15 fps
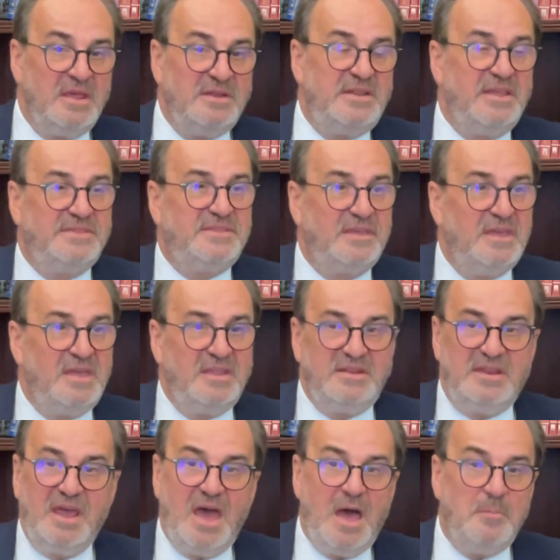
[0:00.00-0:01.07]
that
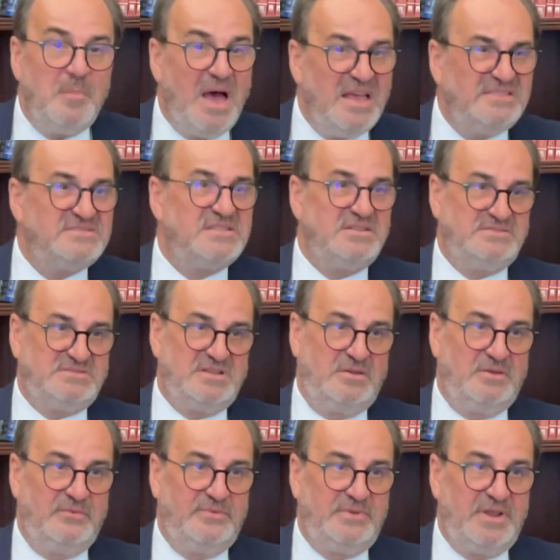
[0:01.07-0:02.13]
they are masters
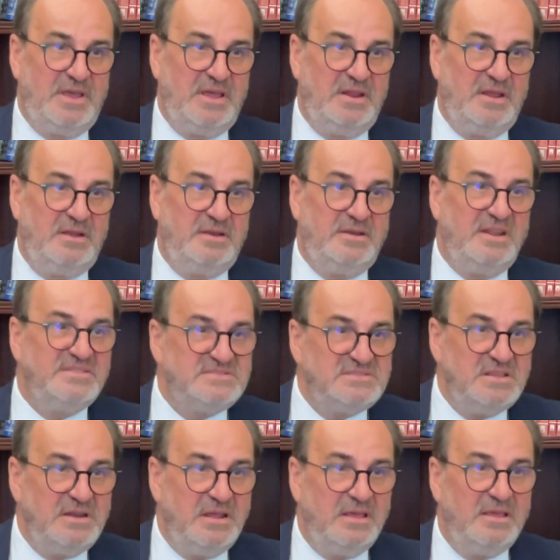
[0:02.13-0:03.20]
of their
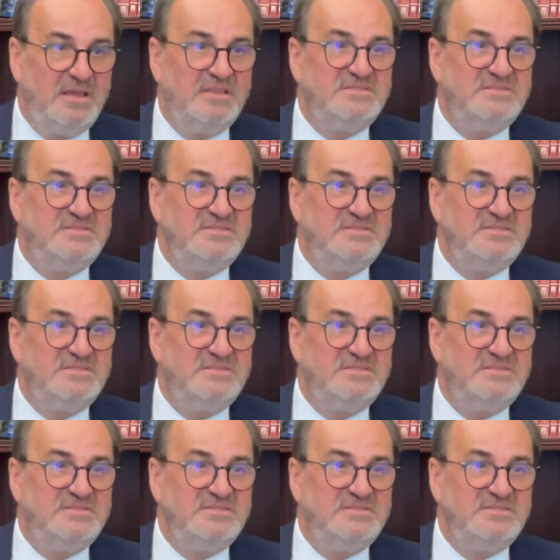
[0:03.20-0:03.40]
destiny.